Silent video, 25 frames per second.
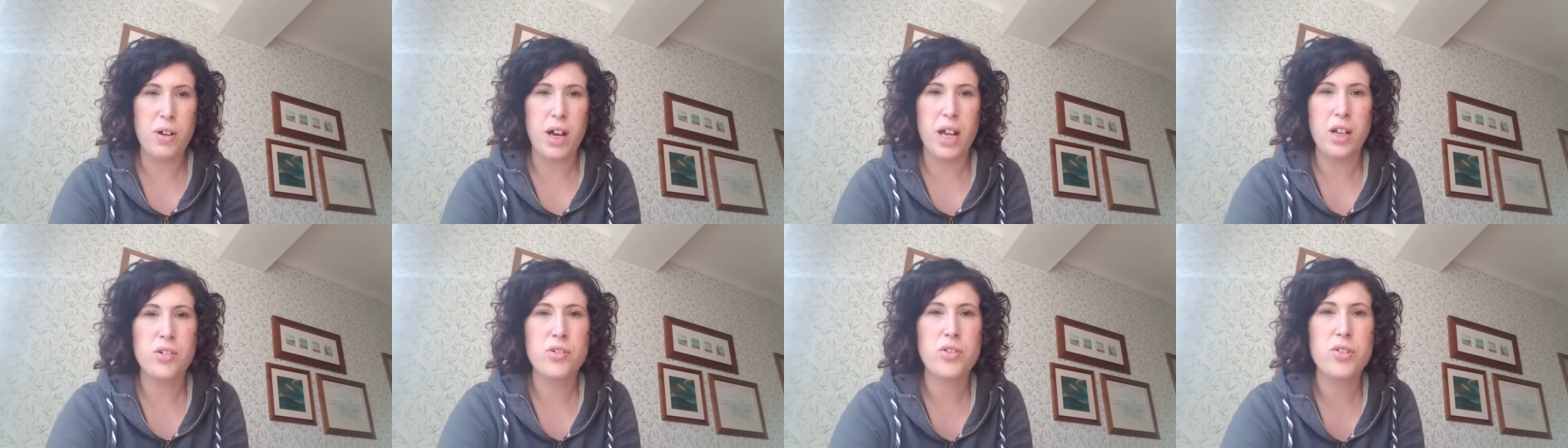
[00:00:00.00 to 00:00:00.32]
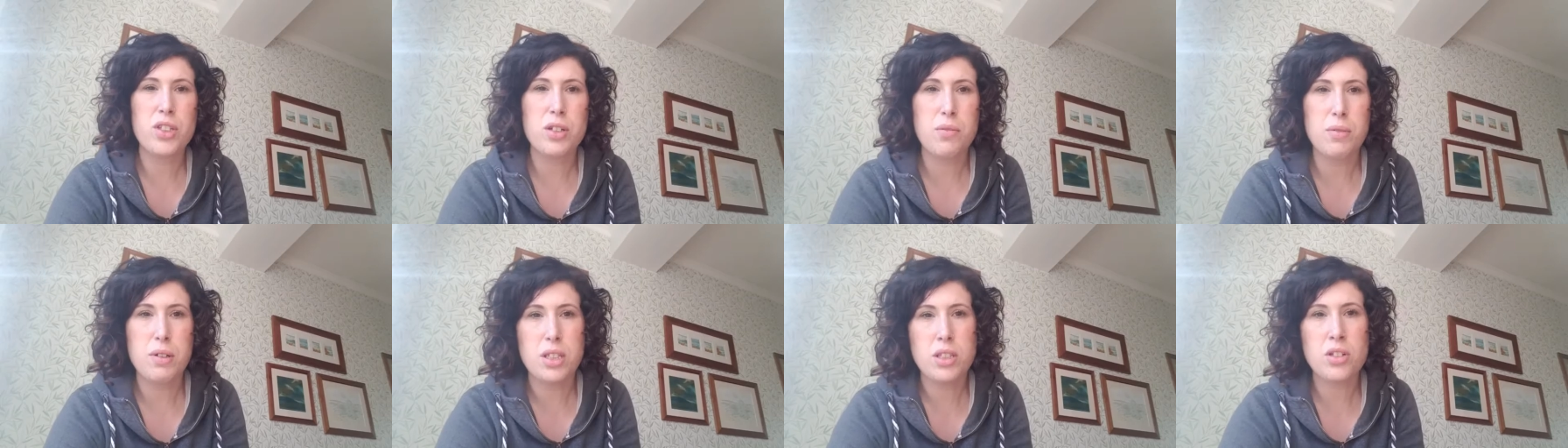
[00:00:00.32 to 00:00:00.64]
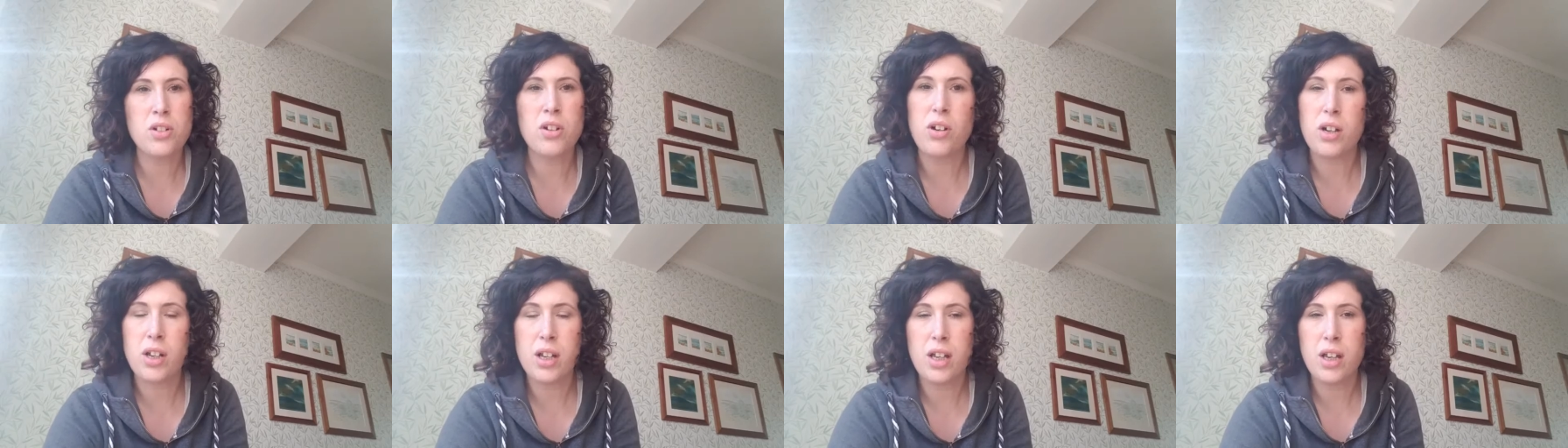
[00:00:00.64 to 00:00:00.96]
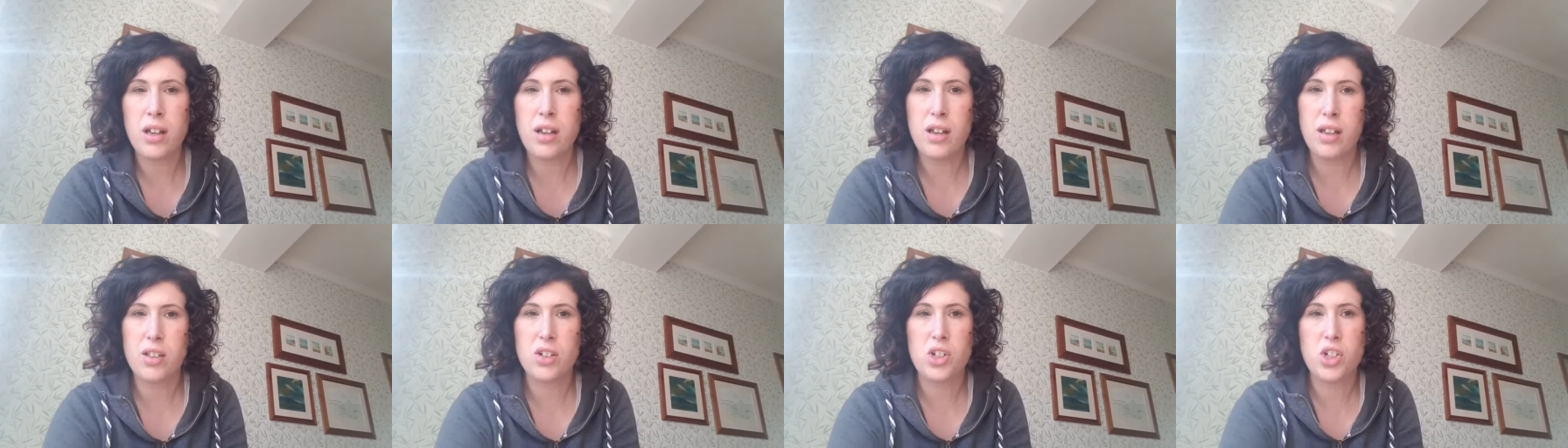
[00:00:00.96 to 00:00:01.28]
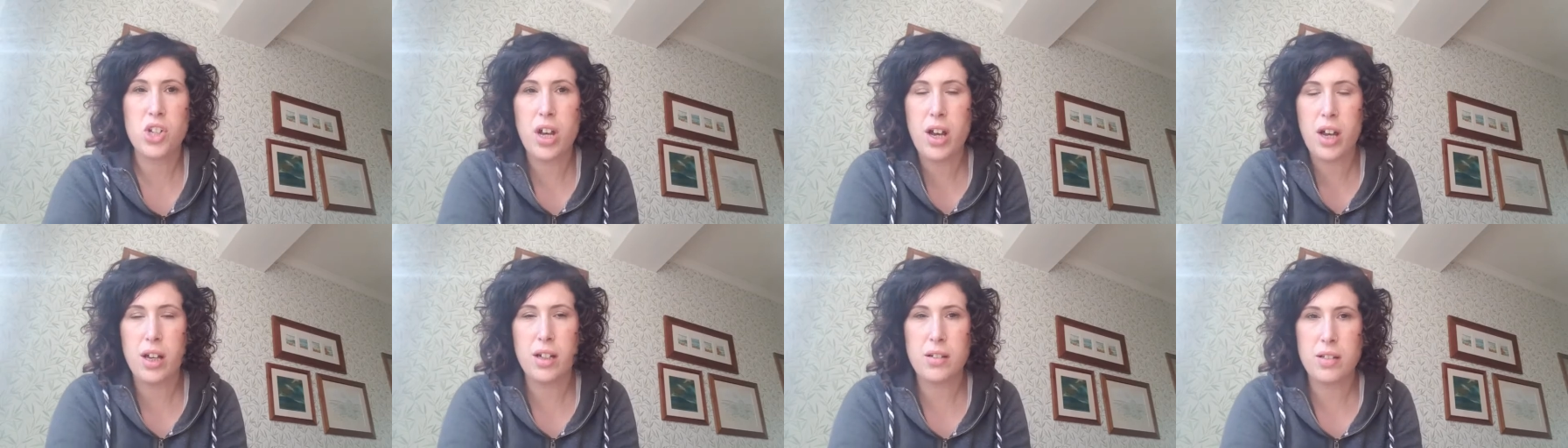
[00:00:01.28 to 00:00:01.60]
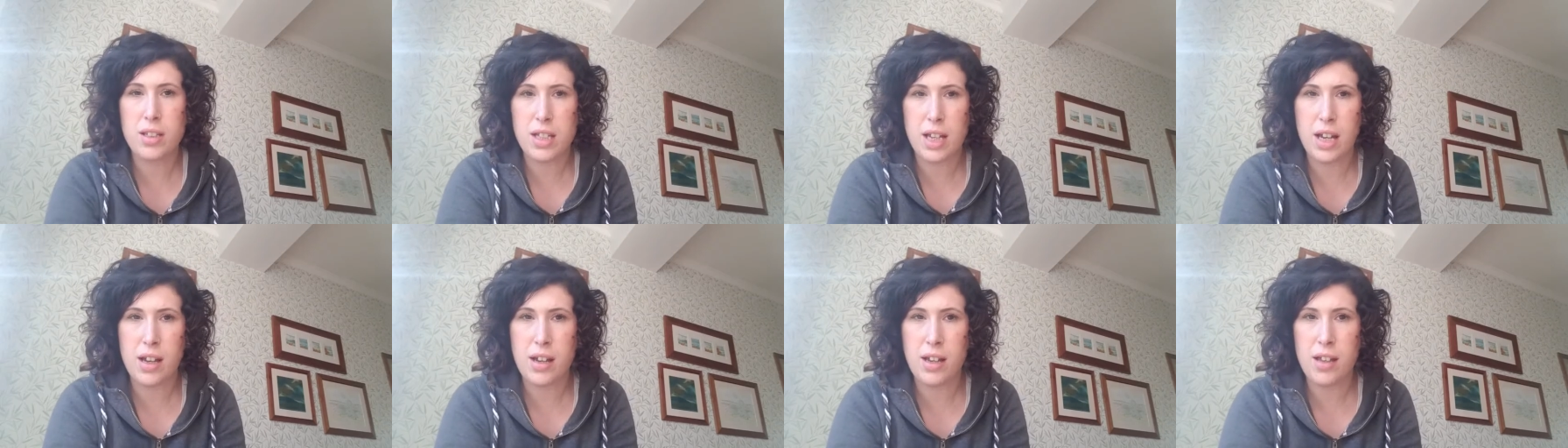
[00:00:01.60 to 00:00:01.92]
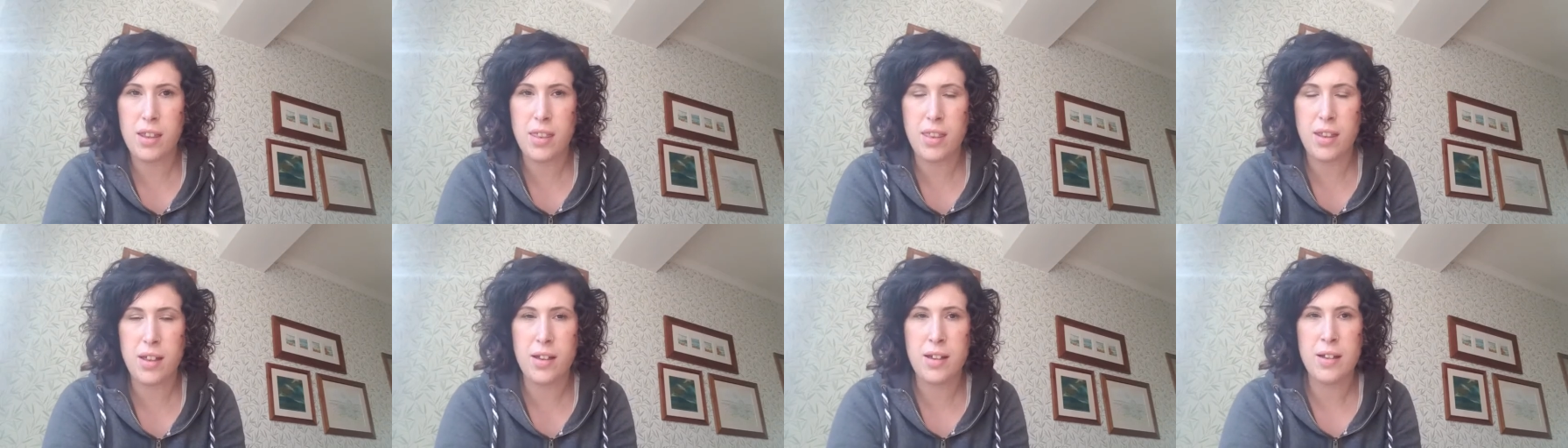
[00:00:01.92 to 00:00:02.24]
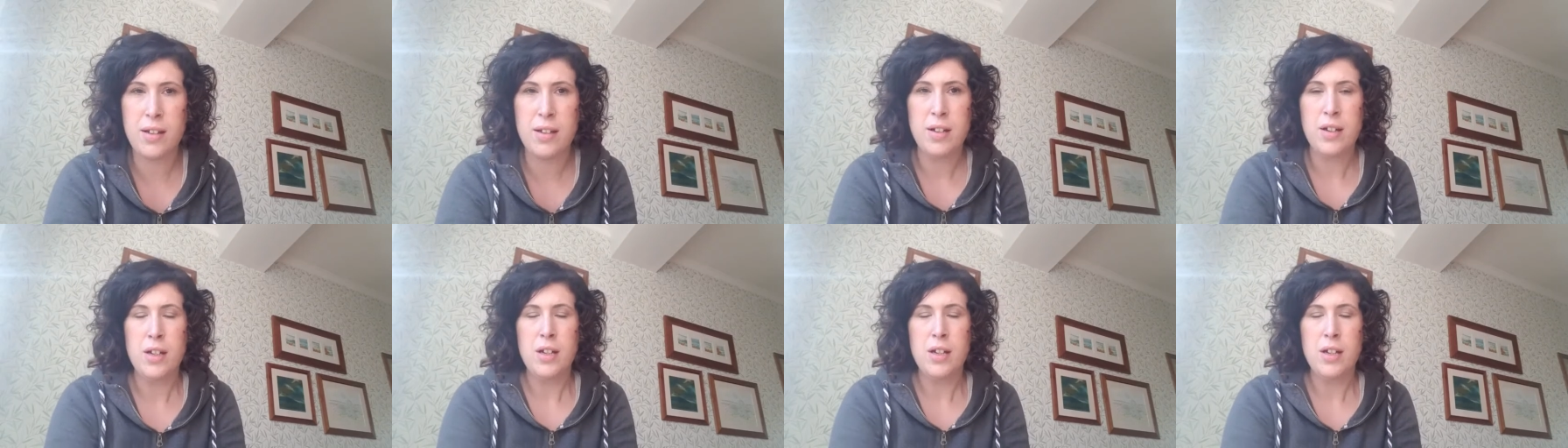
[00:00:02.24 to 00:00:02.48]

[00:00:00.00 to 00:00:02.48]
and also it's not going to hurt the child either.